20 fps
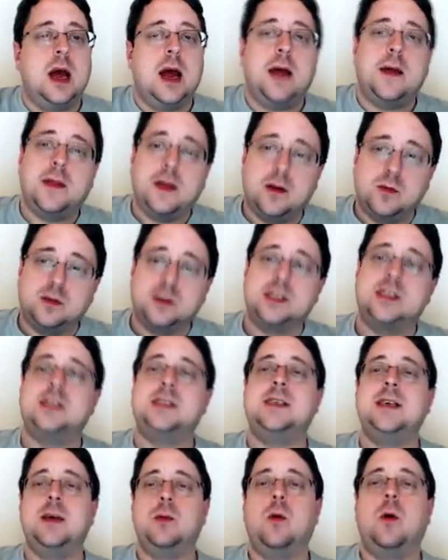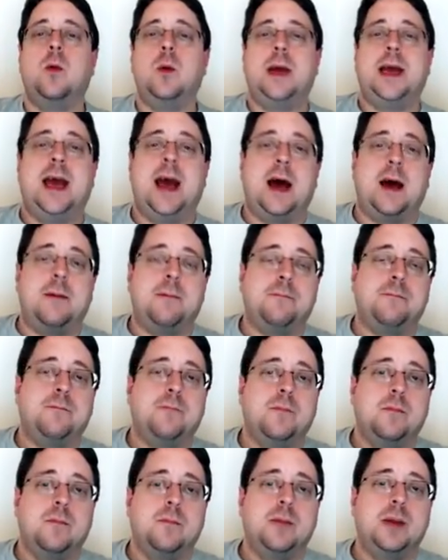and then we'll see what we get.
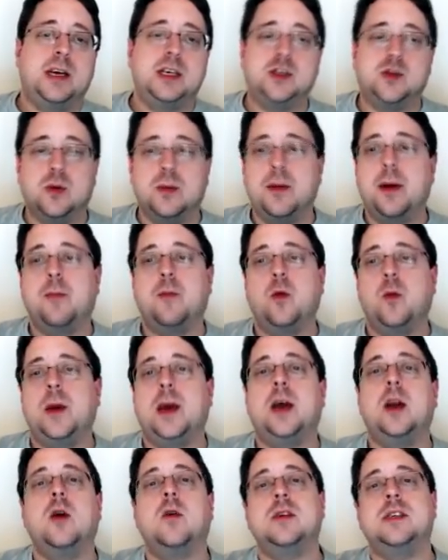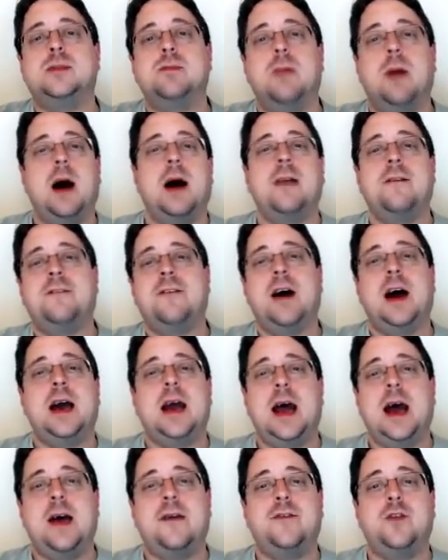Because remember, we can always modify
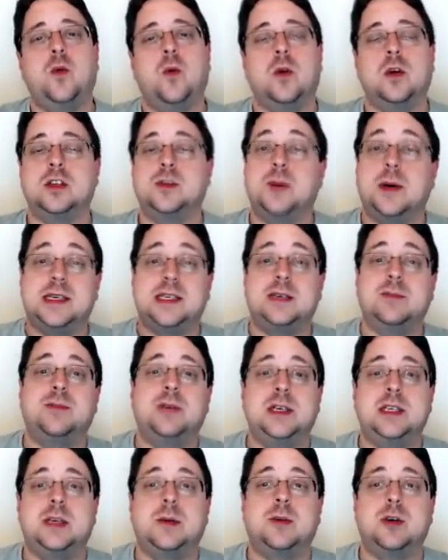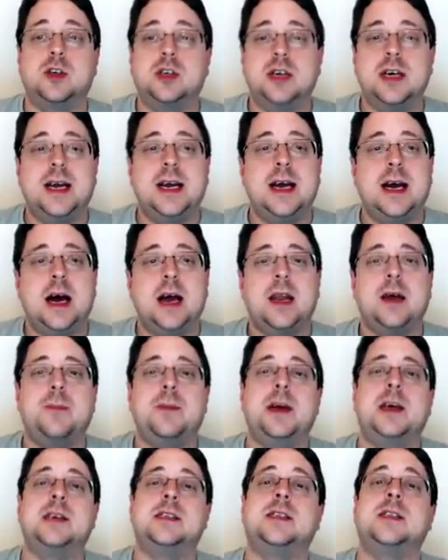it afterwards by simply double-clicking on it
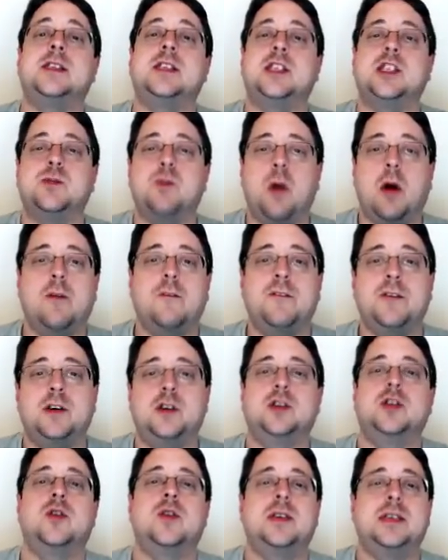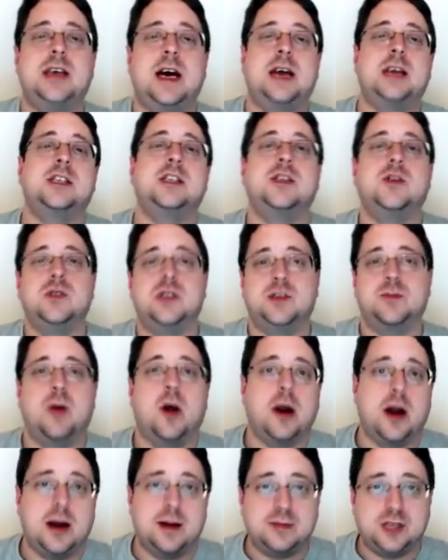because it's a smart filter attached to a
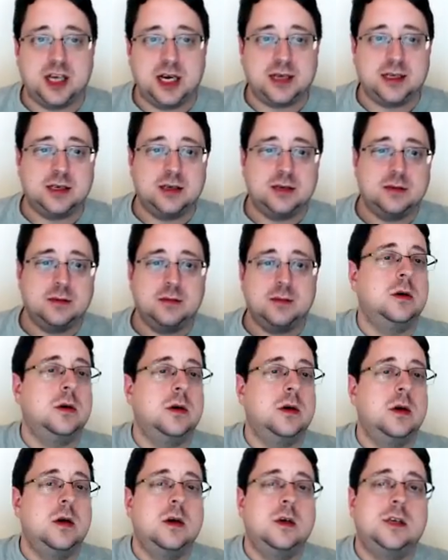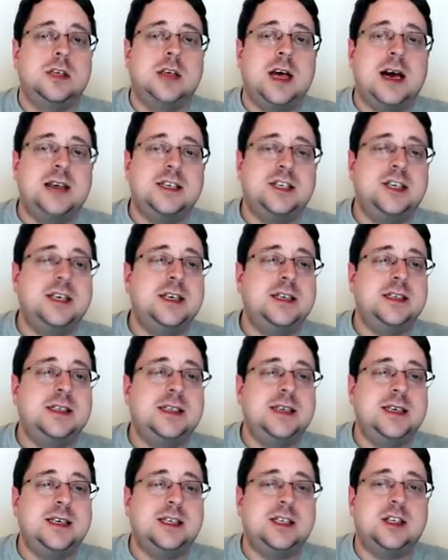smart object. So as you can
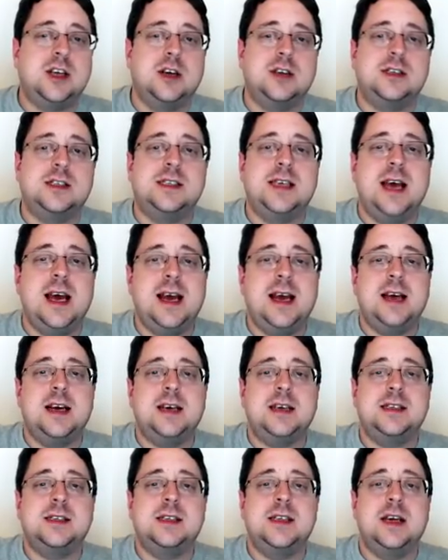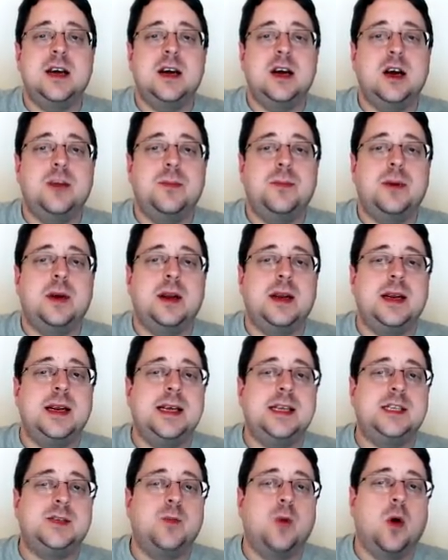see, it starts taking us there, but it
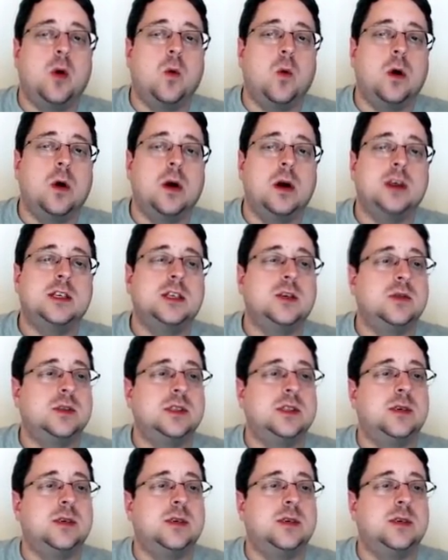needs more work, so we'll